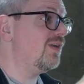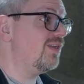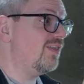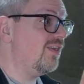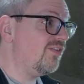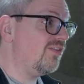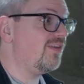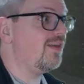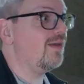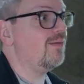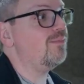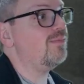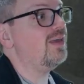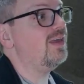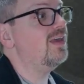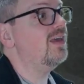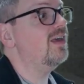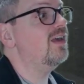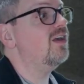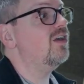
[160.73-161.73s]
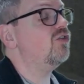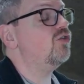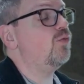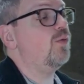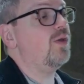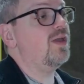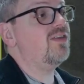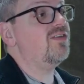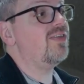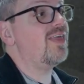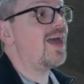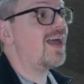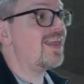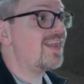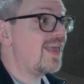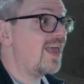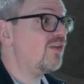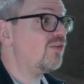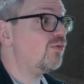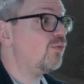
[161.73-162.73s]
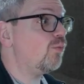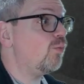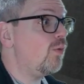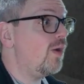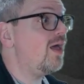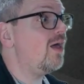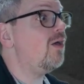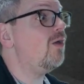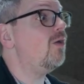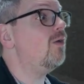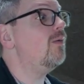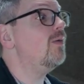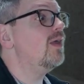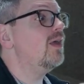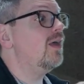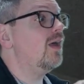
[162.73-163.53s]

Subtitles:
this can be tweaked to that as well.